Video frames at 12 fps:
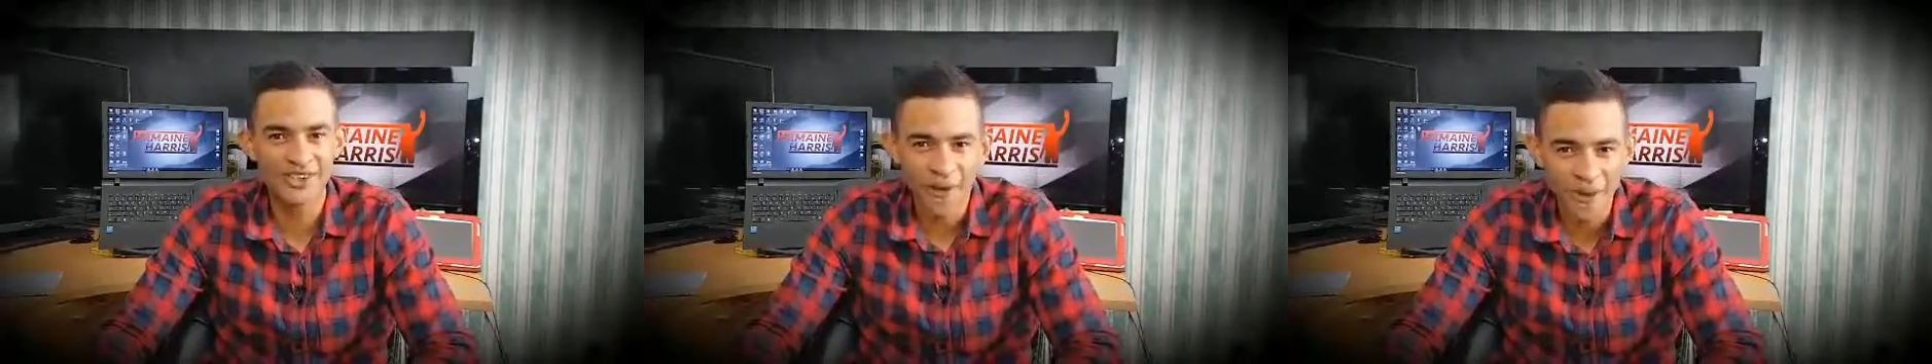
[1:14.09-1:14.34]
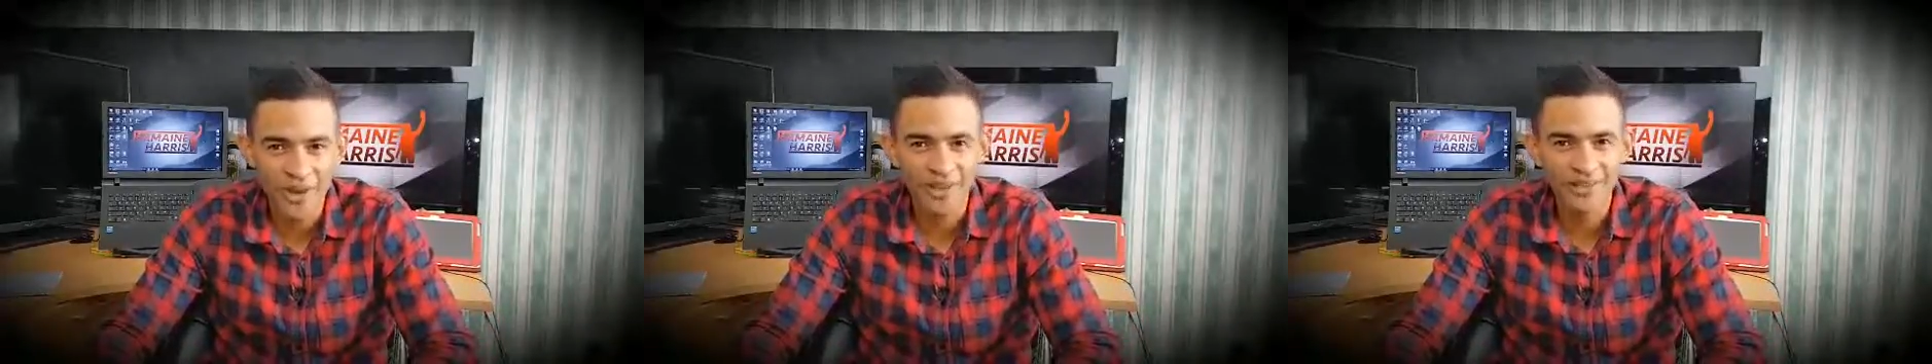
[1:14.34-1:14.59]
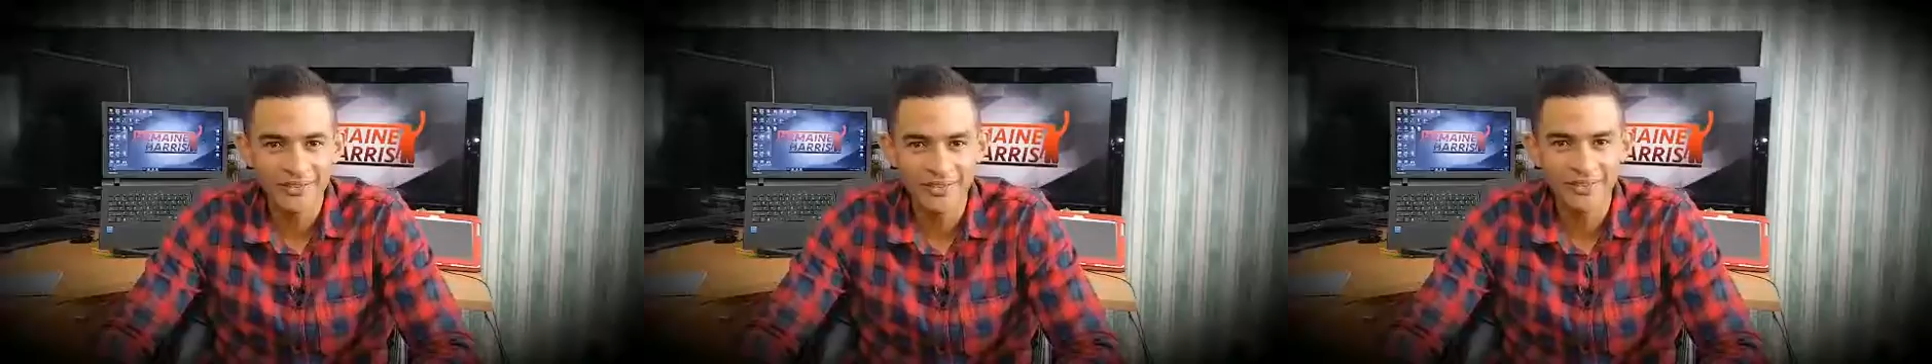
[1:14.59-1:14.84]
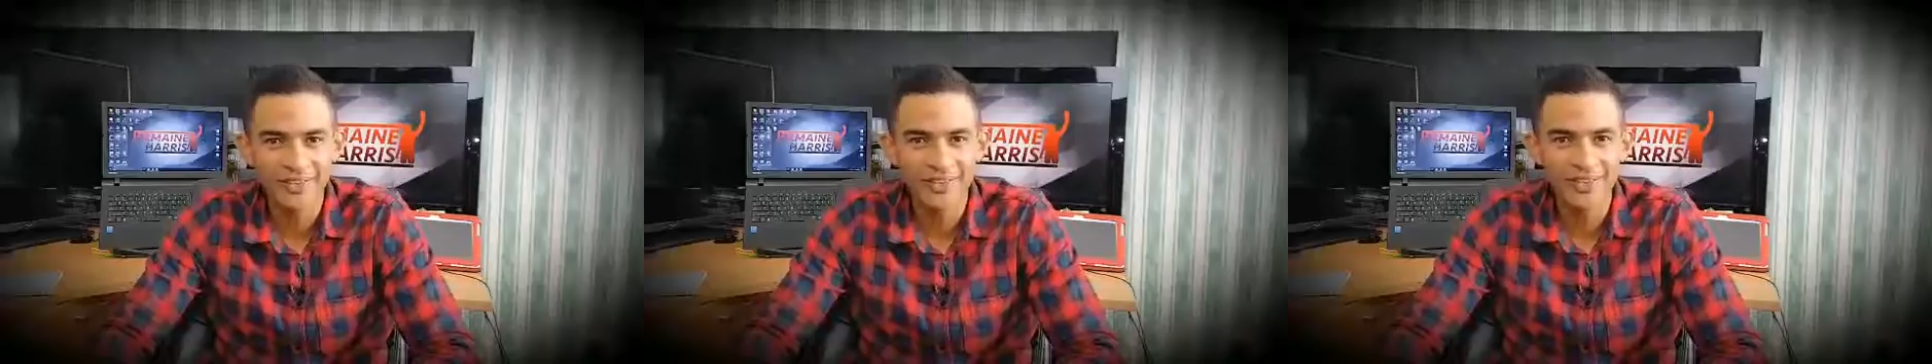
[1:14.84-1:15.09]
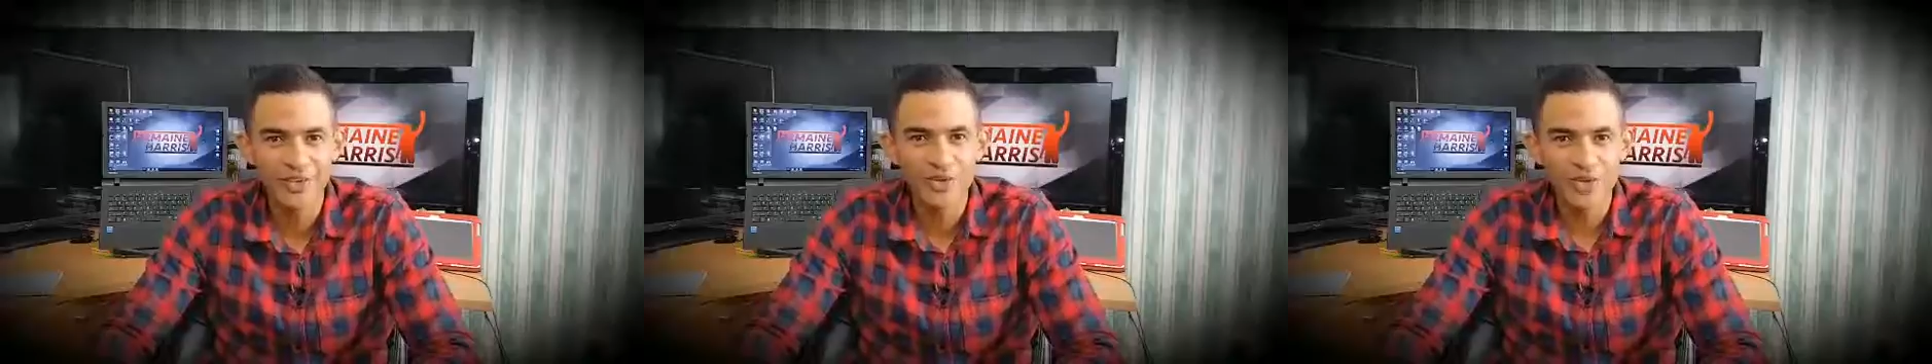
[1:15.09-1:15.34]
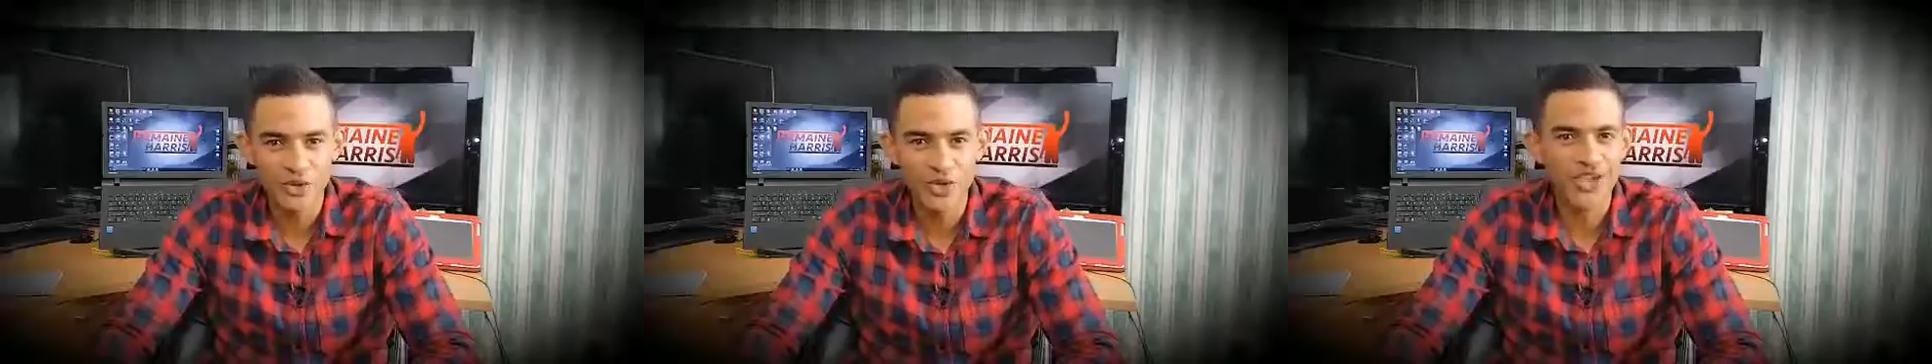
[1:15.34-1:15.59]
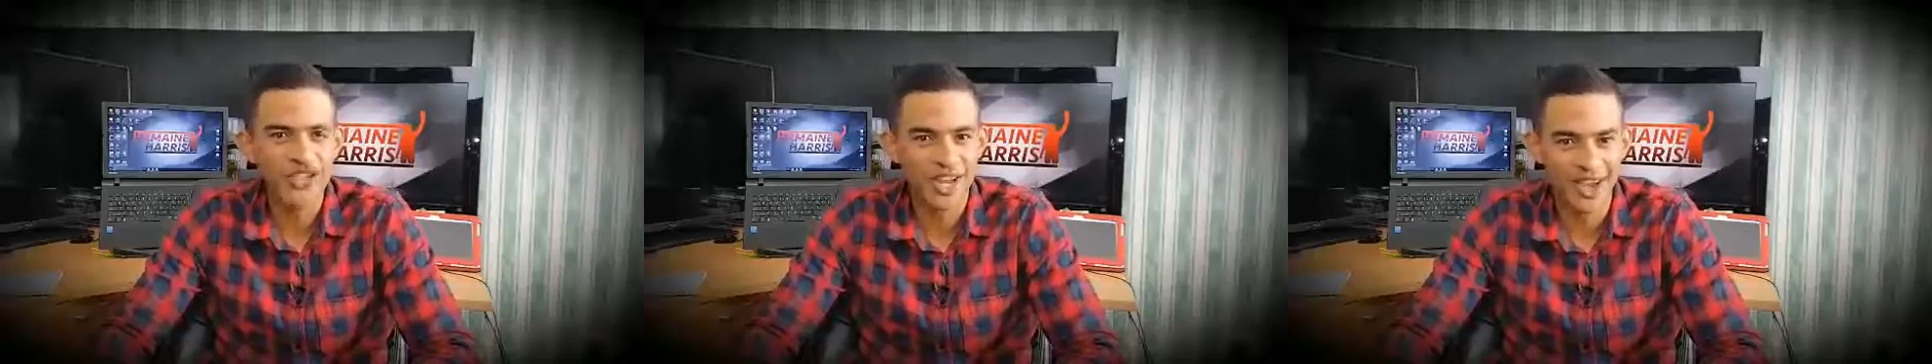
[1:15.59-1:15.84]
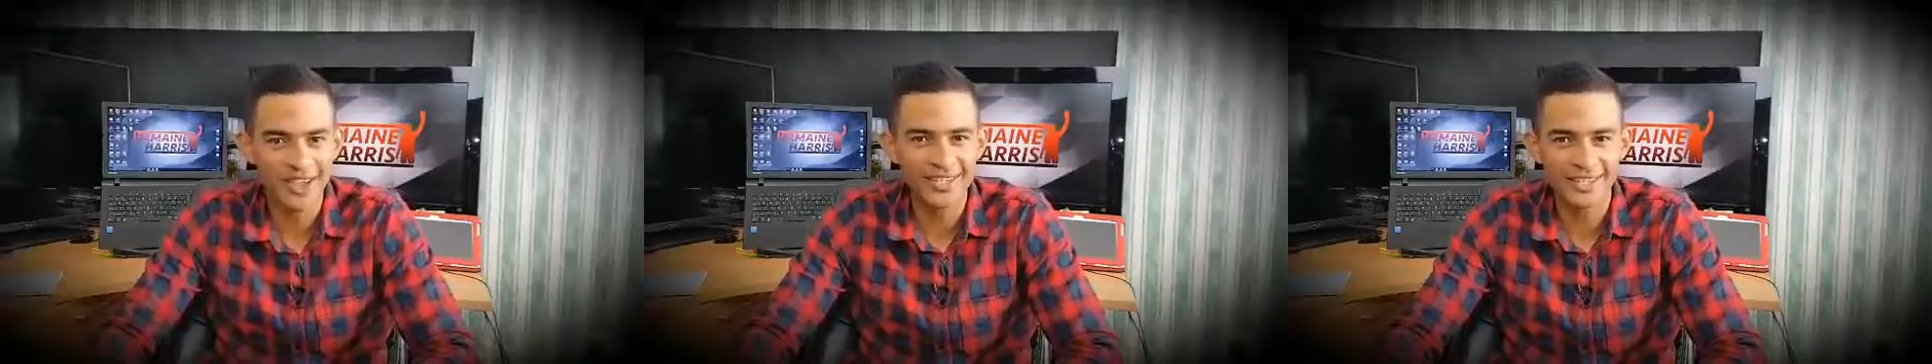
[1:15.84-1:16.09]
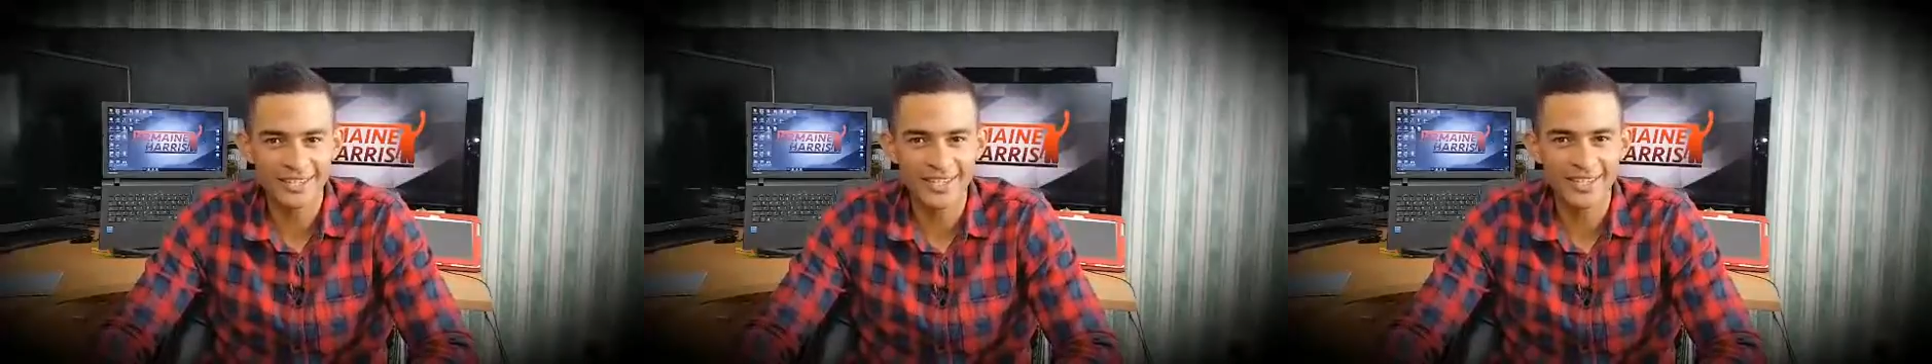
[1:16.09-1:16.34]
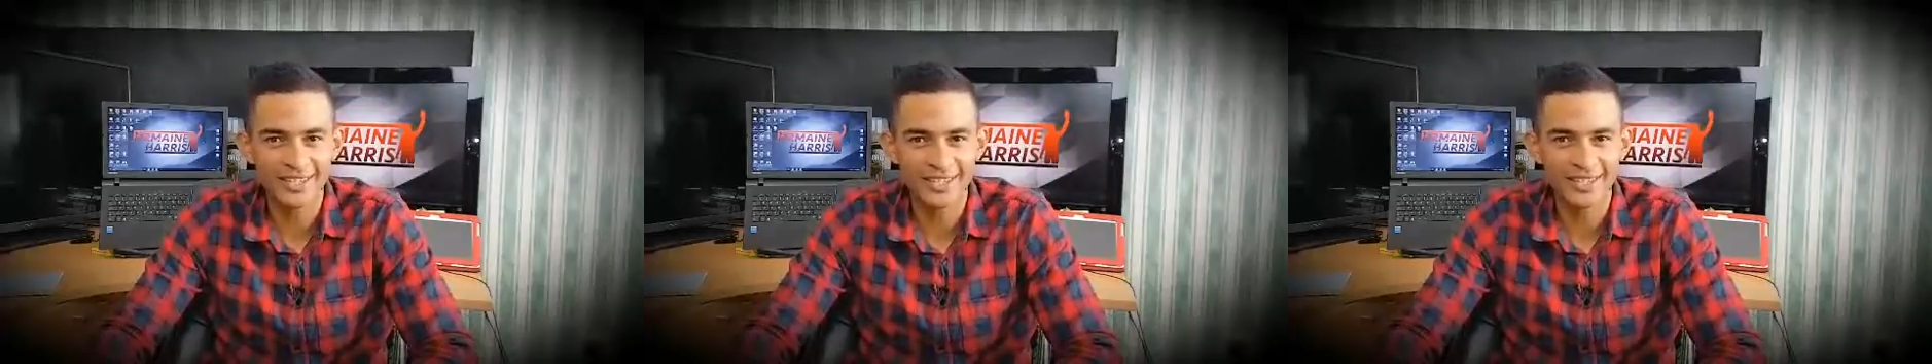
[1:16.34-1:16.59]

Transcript: knowing that you started